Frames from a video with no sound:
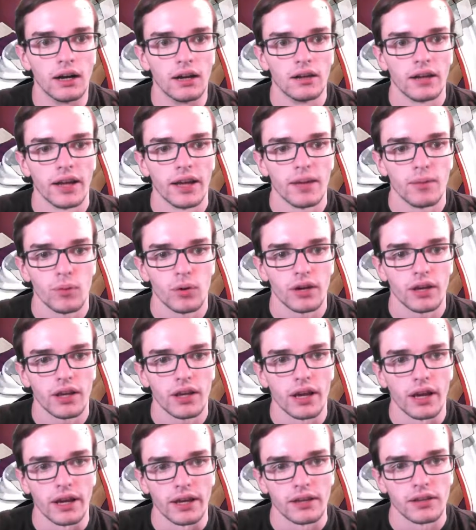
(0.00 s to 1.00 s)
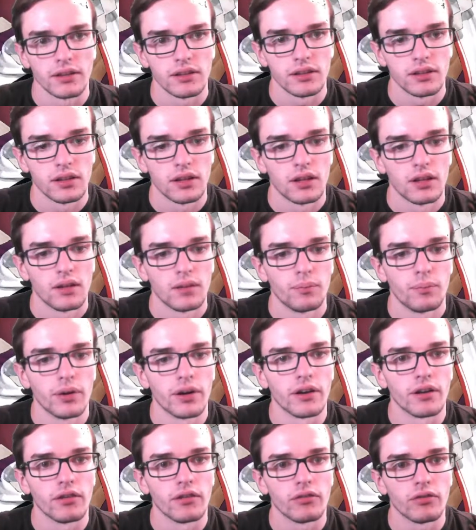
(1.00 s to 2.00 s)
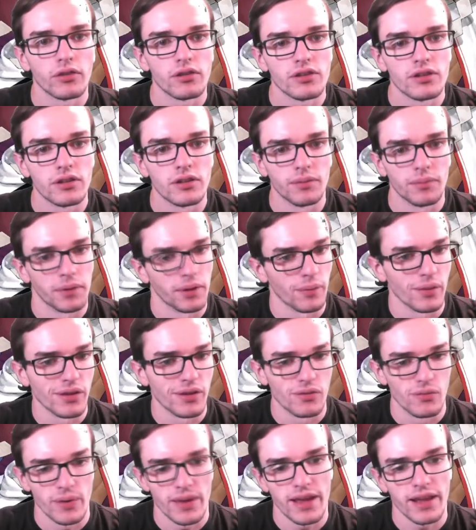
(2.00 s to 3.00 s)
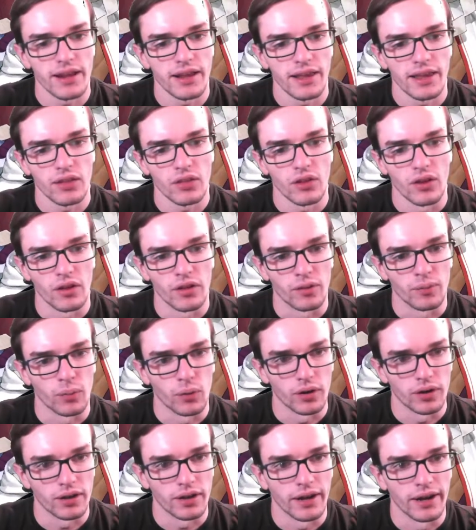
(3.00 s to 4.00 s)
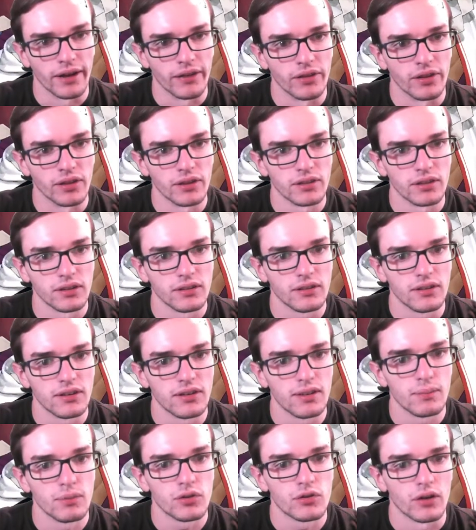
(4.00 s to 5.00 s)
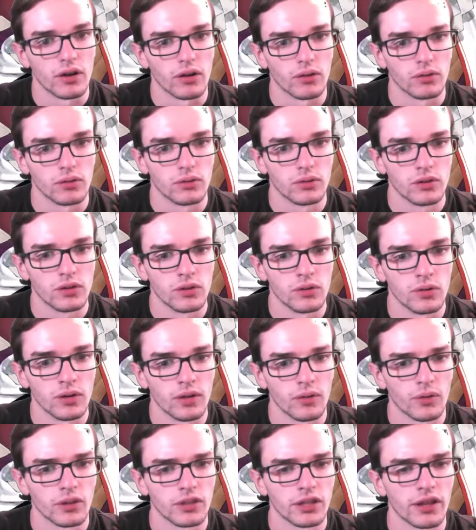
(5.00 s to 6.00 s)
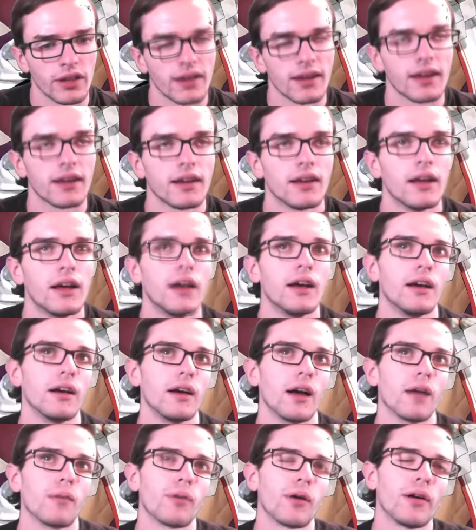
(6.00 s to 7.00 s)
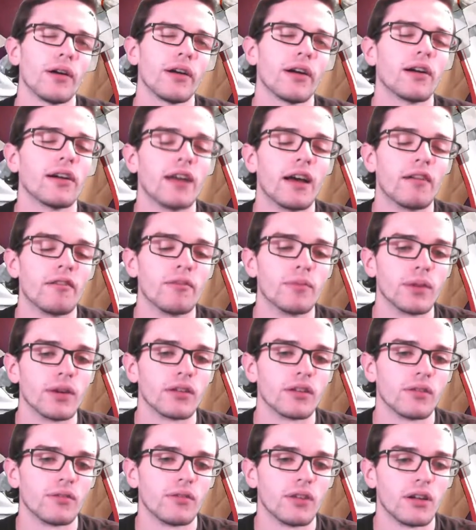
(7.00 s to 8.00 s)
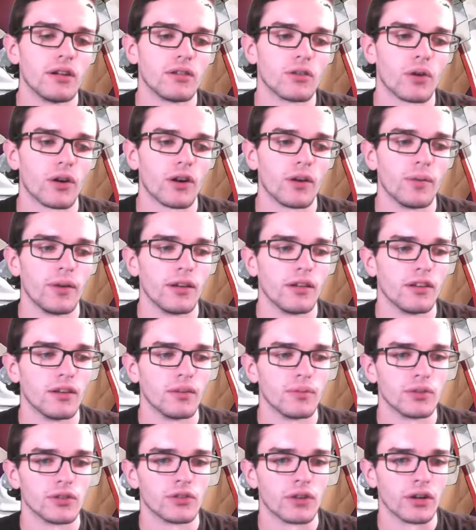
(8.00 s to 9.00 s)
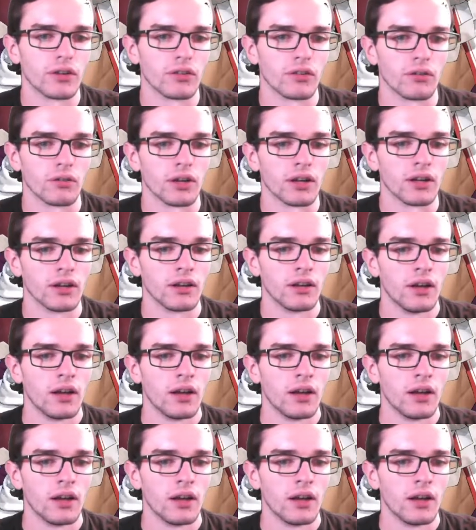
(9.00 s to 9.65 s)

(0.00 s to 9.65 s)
Hey, Mordecai. But I mean, you can't get the other Mordecai on this. He's the Tempest Trial unit, which I think I probably already have him because I've done quite a bit of the Tempest Trials already.